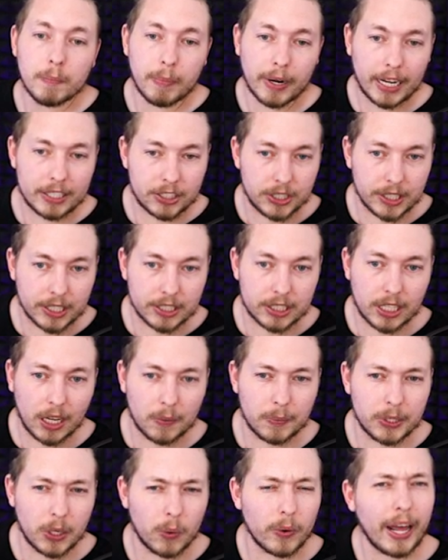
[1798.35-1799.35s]
But as you can
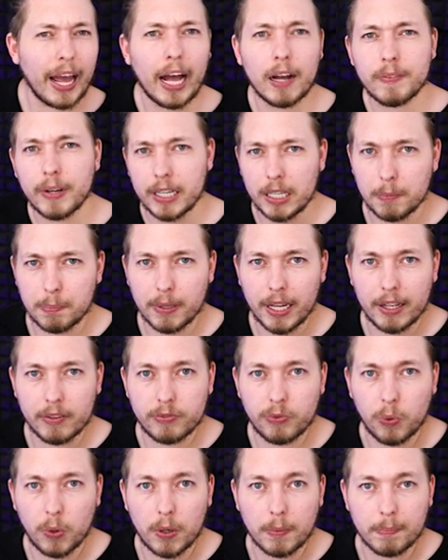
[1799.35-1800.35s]
tell, we don't have any
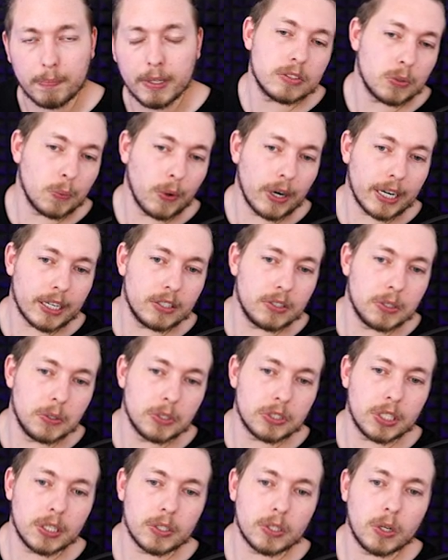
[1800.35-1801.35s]
platform. So what I can
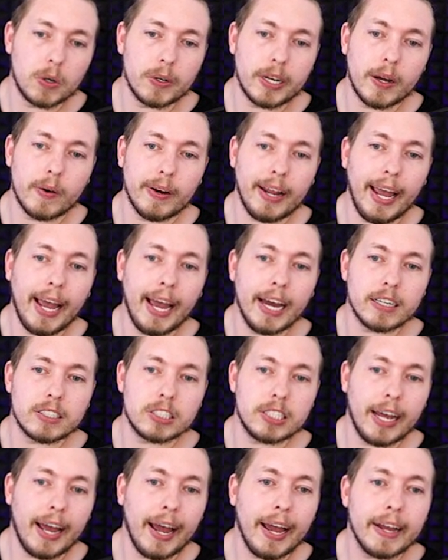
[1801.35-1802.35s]
do is I can go down and add
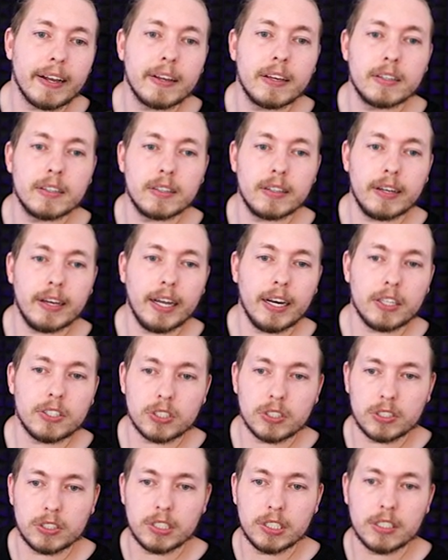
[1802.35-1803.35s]
tag. And
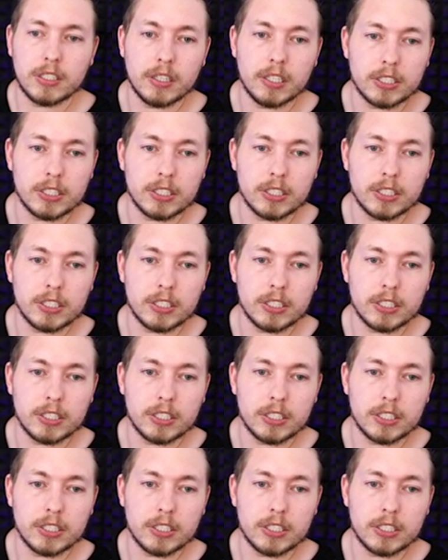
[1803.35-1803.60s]
as you can see, the